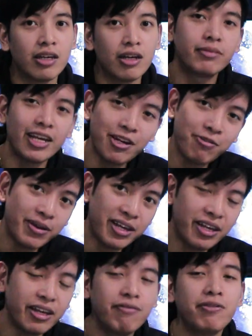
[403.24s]
Anyway,
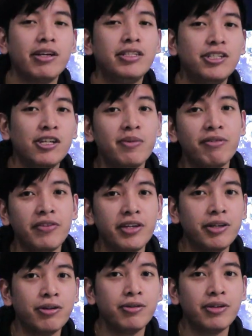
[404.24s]
if you enjoy my video,
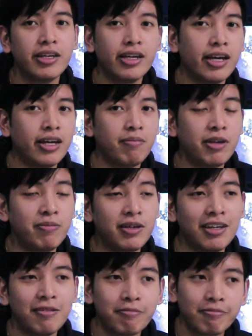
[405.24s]
you can maybe
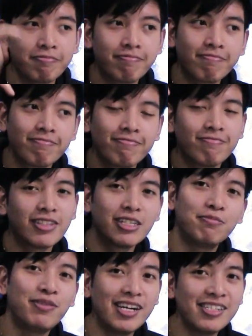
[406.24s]

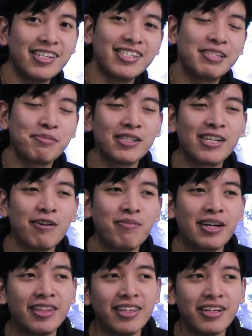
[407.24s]
press that subscribe
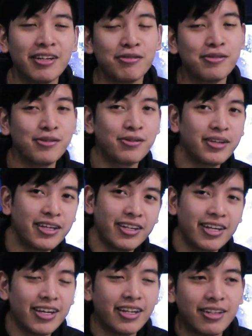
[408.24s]
button and also hit
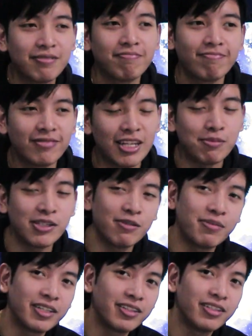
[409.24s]
that thumbs up
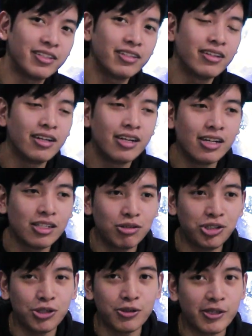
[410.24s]
button to show
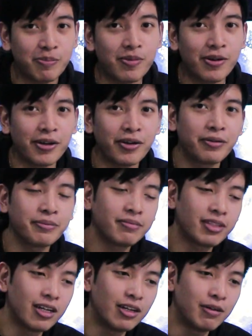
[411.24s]
support.
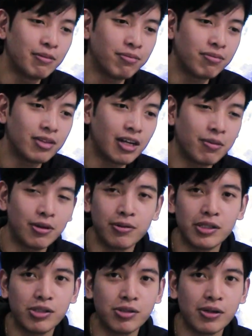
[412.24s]
I'm going
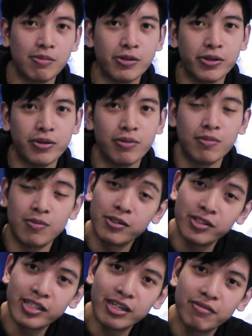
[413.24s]
to upload more
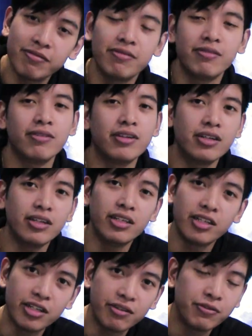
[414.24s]
stuff in the
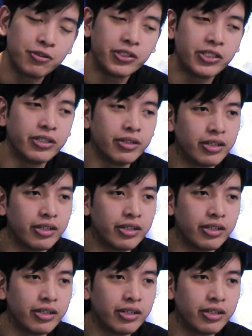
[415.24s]
near future,